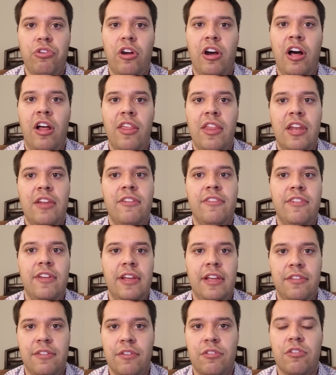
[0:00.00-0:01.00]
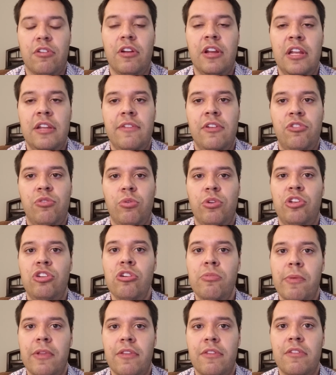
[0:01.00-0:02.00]
All that exist are individual
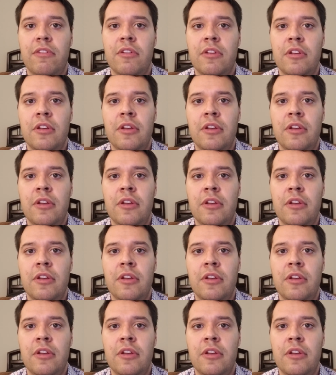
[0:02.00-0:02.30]
humans,